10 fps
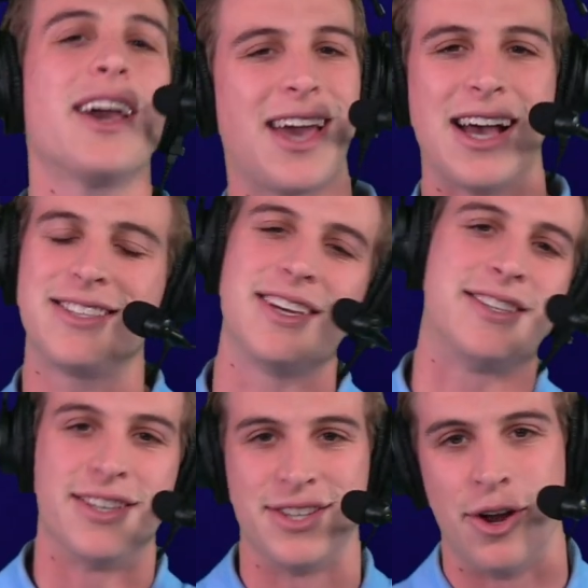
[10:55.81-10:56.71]
Guys,
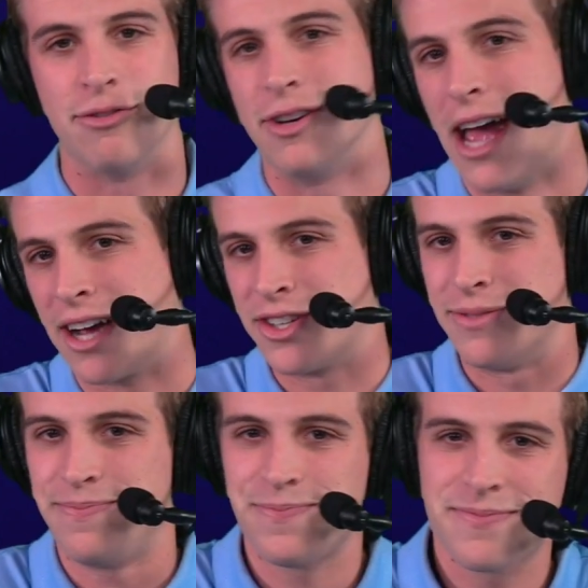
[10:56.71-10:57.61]
this is an overreaction.
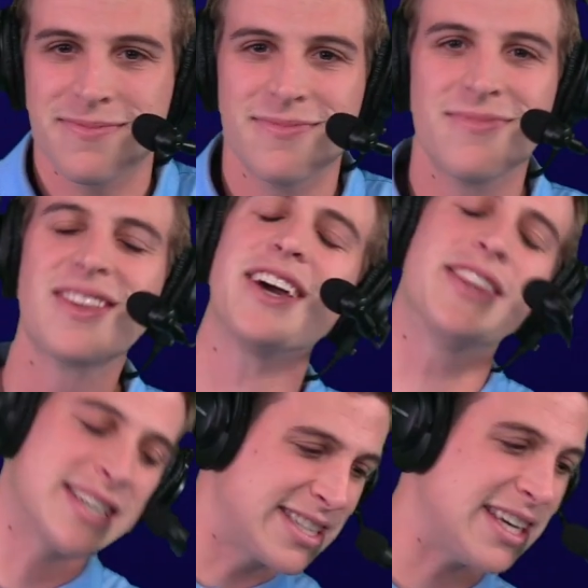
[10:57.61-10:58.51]

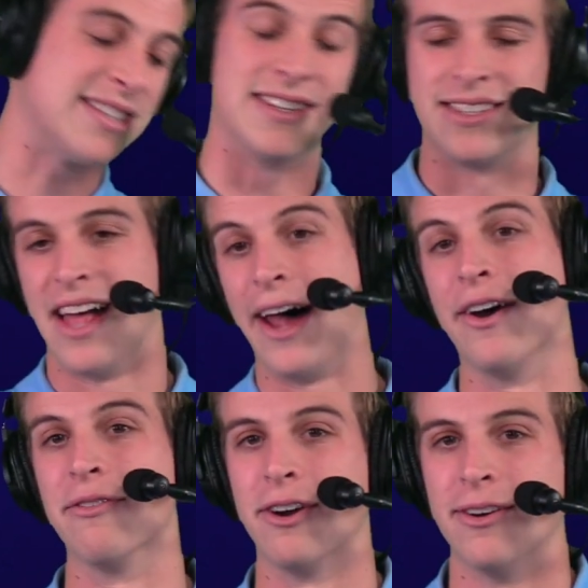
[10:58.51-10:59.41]
The season's not
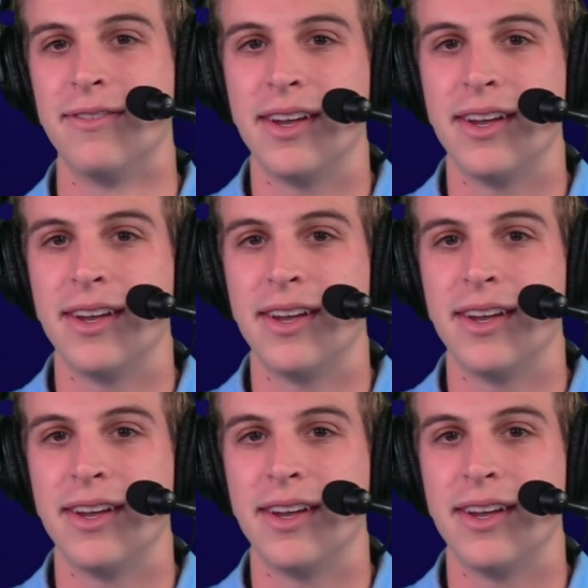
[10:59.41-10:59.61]
over.